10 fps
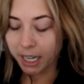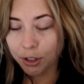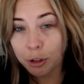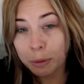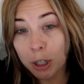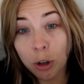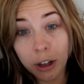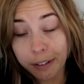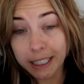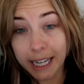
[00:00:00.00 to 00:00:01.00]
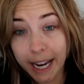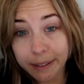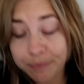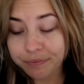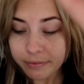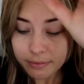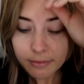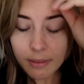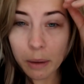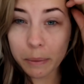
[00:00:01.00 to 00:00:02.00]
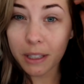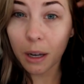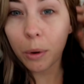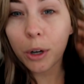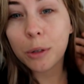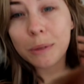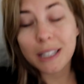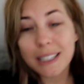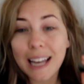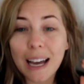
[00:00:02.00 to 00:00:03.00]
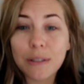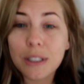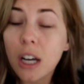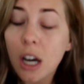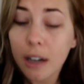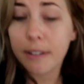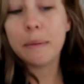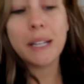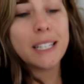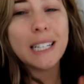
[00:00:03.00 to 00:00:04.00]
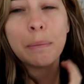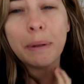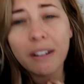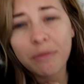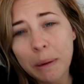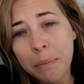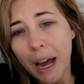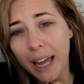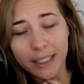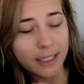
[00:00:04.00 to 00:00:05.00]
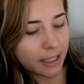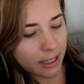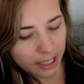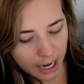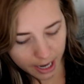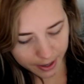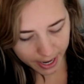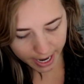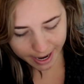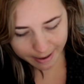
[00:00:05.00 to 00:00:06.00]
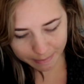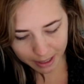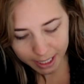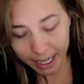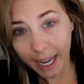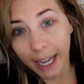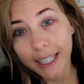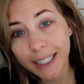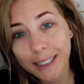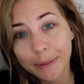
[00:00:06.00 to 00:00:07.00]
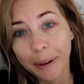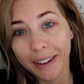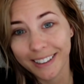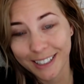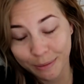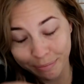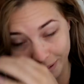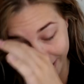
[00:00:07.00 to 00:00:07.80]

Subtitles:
You didn't even told off today. Because I woke up to the sound of him eating a pair of my pants. So, yeah, just